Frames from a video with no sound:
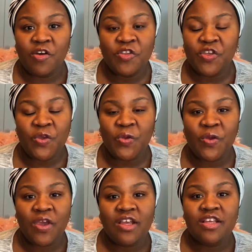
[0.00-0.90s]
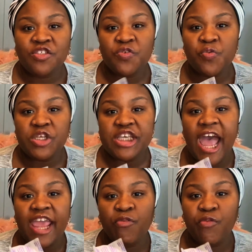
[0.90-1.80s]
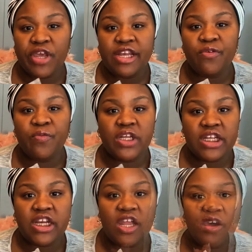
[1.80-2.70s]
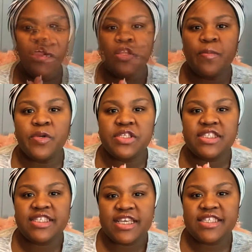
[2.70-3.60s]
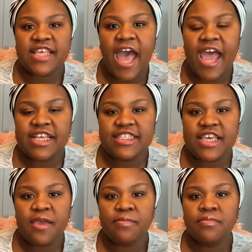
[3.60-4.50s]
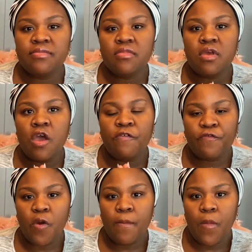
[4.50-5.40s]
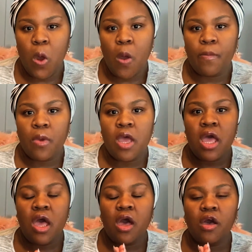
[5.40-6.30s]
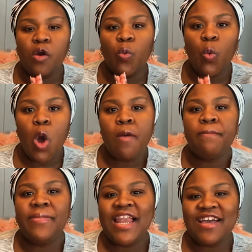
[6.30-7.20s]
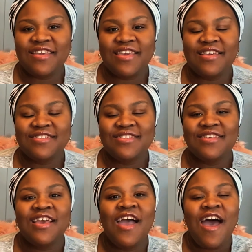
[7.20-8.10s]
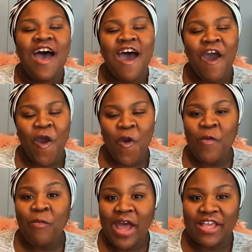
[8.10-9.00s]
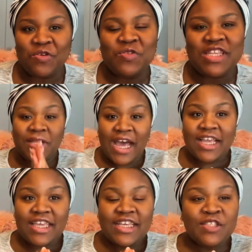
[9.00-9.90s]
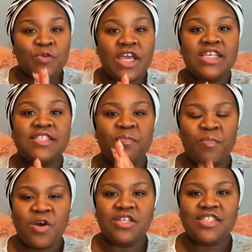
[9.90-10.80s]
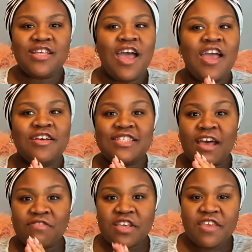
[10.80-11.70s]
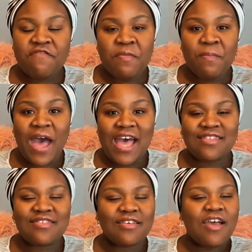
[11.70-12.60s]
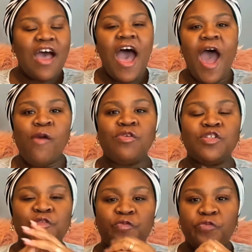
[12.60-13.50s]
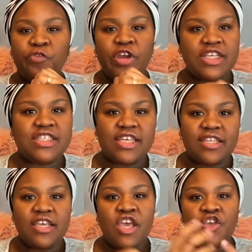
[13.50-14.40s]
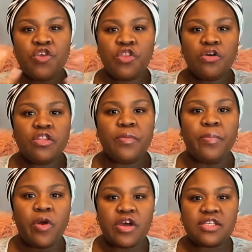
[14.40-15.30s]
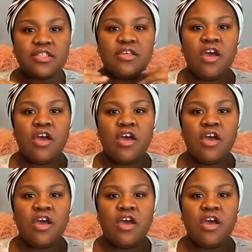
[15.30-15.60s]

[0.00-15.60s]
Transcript: on you. So which I really, really love. Number 6 item for mom, a warm blanket. Oh my goodness, blanket is a must. Because after giving birth, I was freezing. You know, the pores